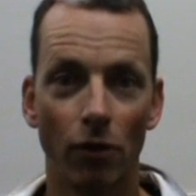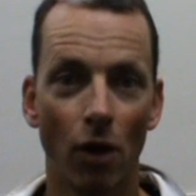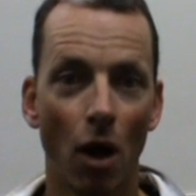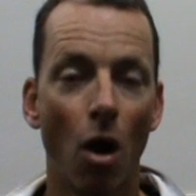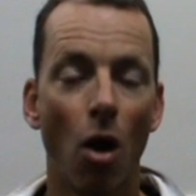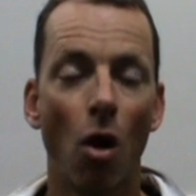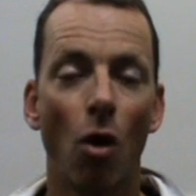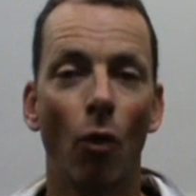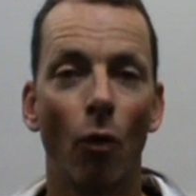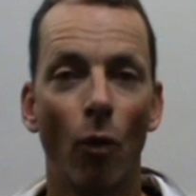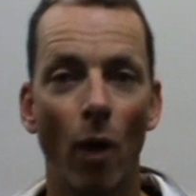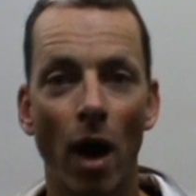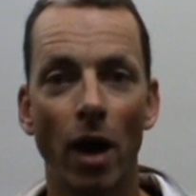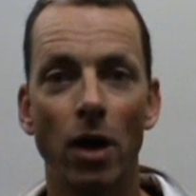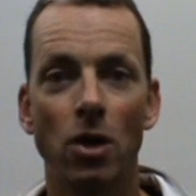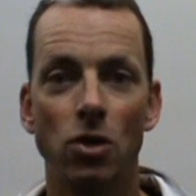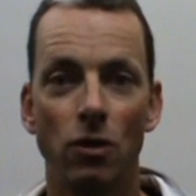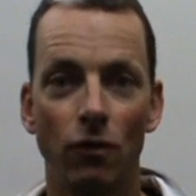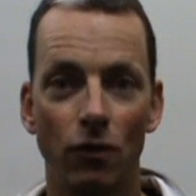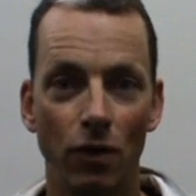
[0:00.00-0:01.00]
the whole
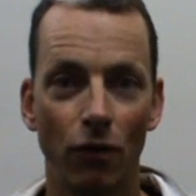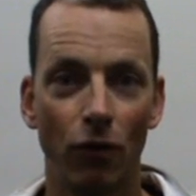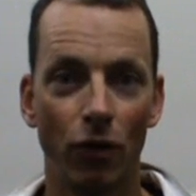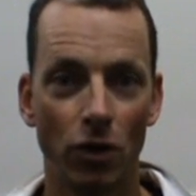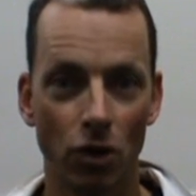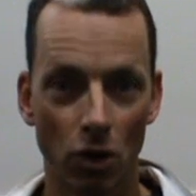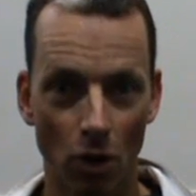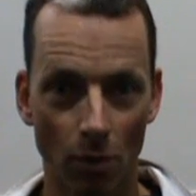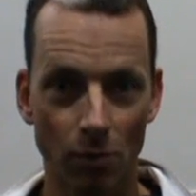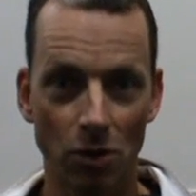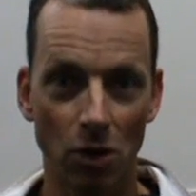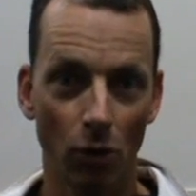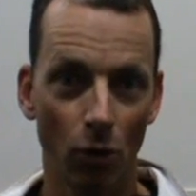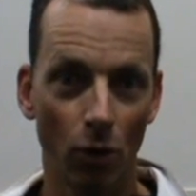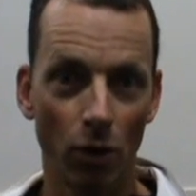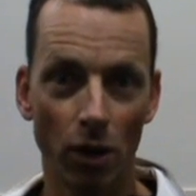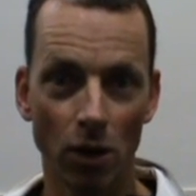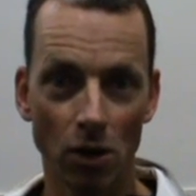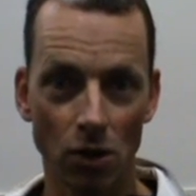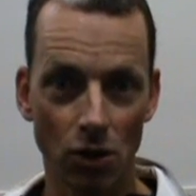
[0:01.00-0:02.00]
range of different types of
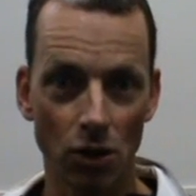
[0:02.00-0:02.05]
learning